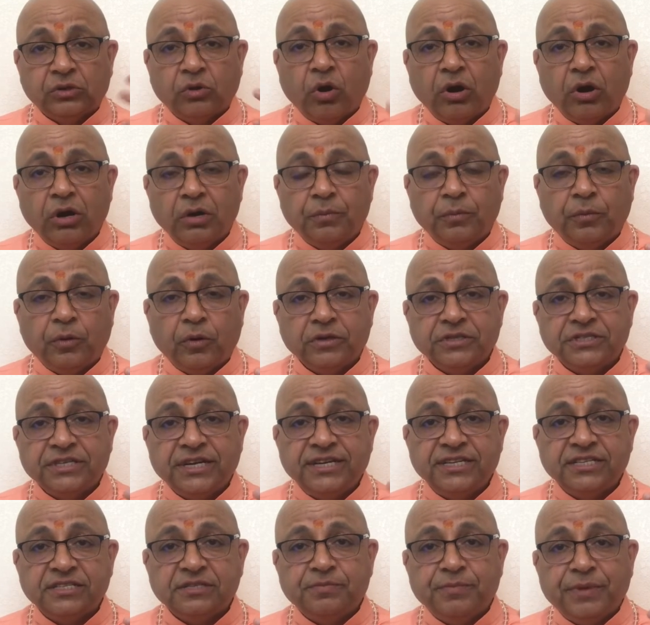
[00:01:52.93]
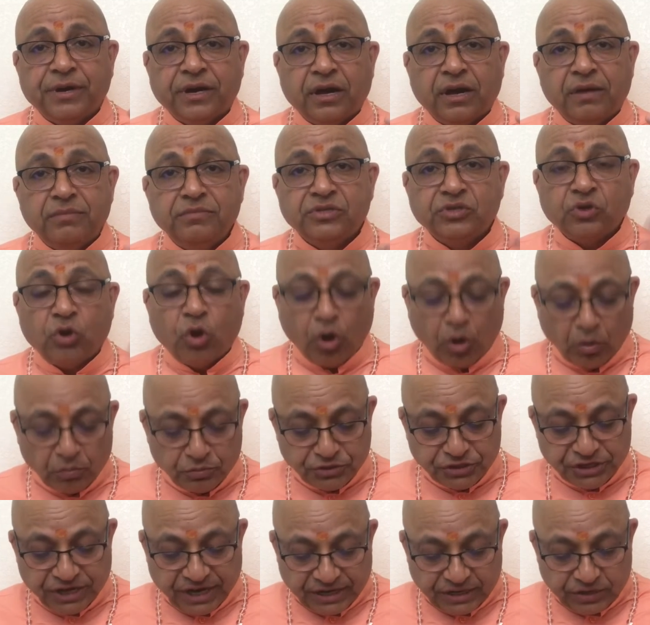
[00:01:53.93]
thought process becomes
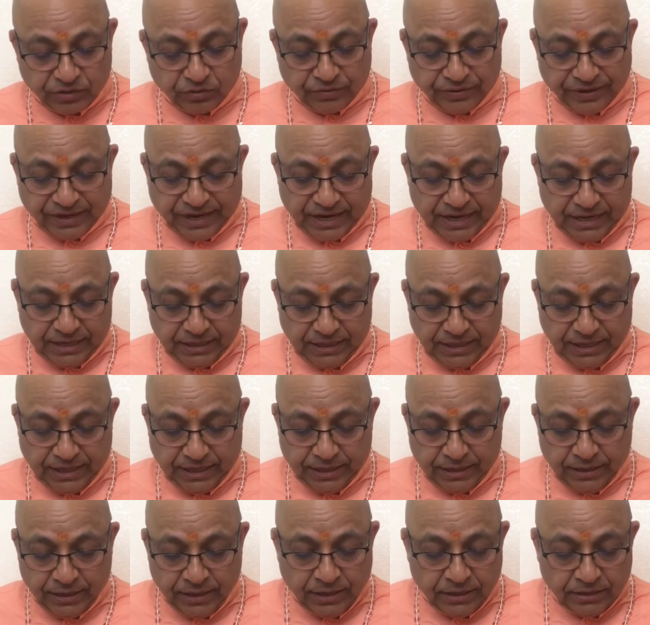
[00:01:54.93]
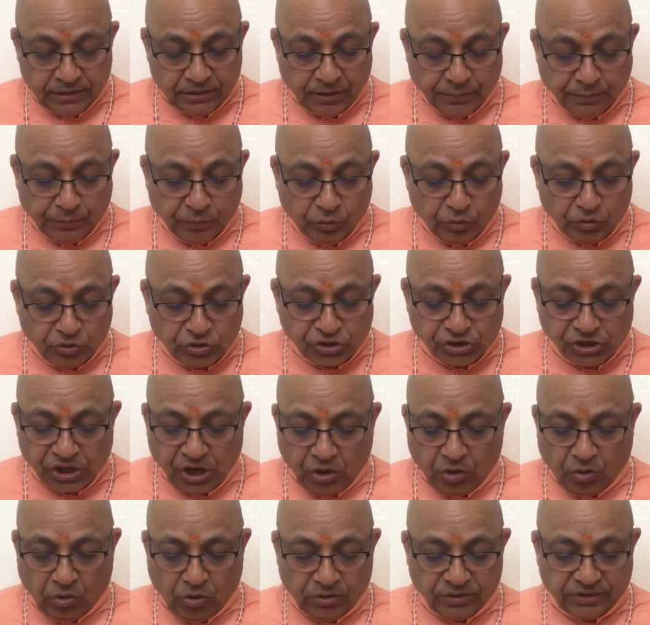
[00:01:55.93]
object oriented. The Purusha
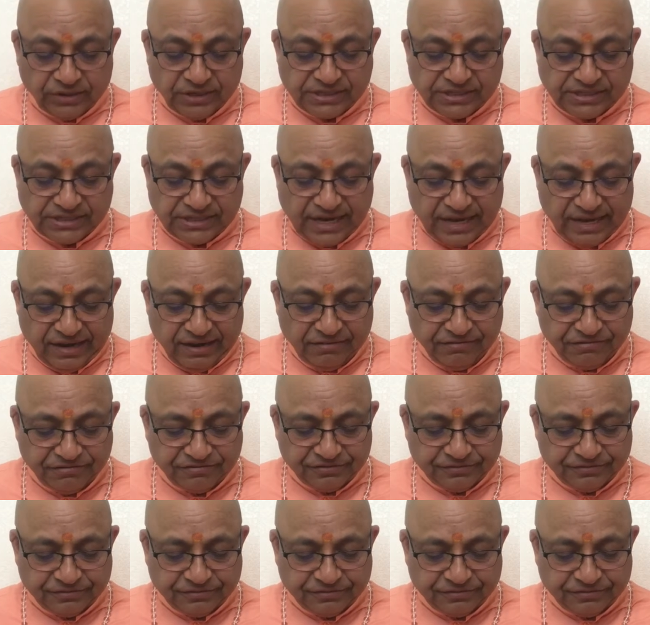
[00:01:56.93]
or the self